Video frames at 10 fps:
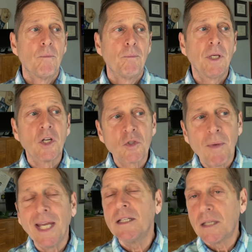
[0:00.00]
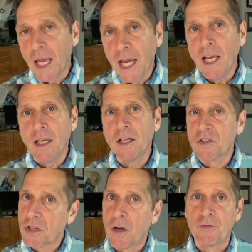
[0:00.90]
Because maintaining a
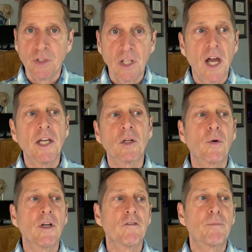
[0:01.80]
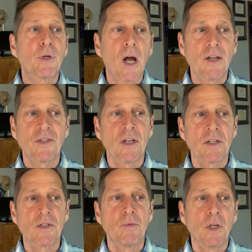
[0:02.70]
self-reliant creative
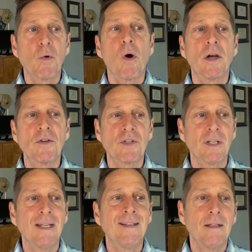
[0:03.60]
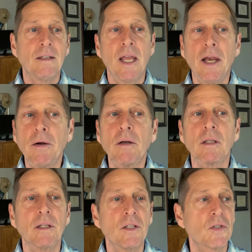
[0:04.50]
process requires an
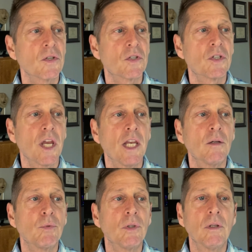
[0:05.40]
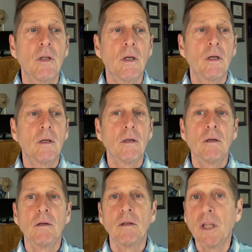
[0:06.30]
inherently sustainable
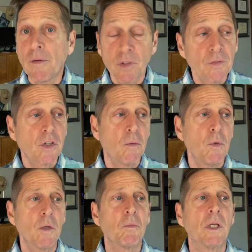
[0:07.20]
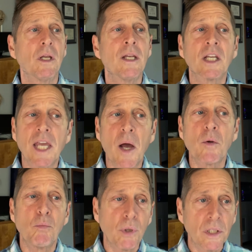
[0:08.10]
level of commitment and
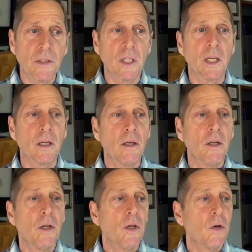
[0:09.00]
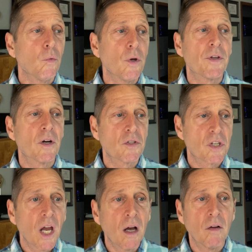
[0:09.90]
accountability with
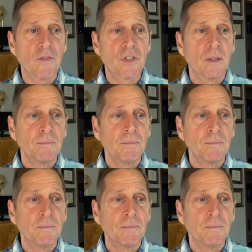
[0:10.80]
ourselves.